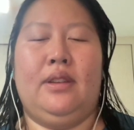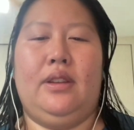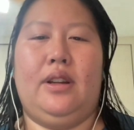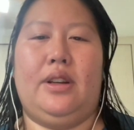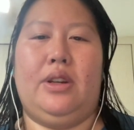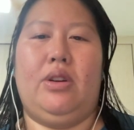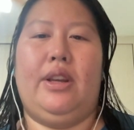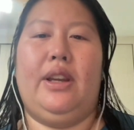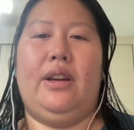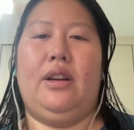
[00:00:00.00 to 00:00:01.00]
The
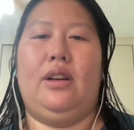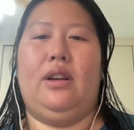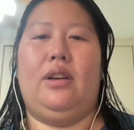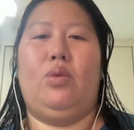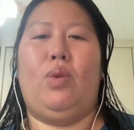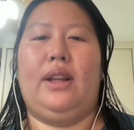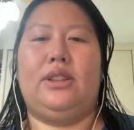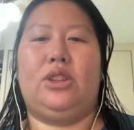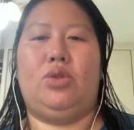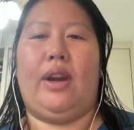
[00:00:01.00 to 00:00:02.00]
newly
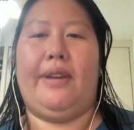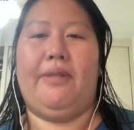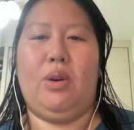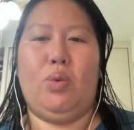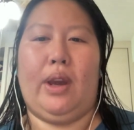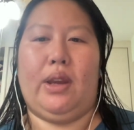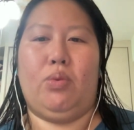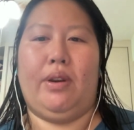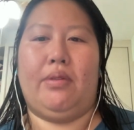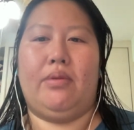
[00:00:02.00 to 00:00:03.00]
drive away
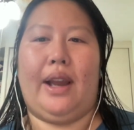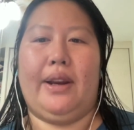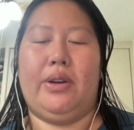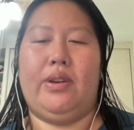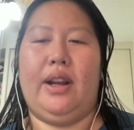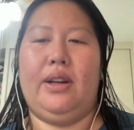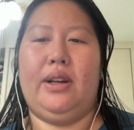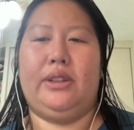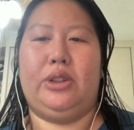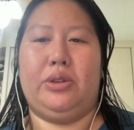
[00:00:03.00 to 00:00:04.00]
with Dino and
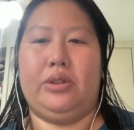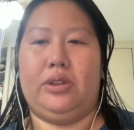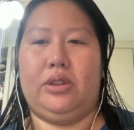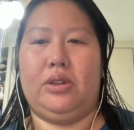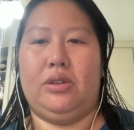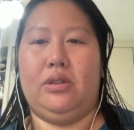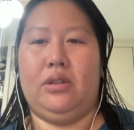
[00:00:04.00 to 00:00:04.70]
the to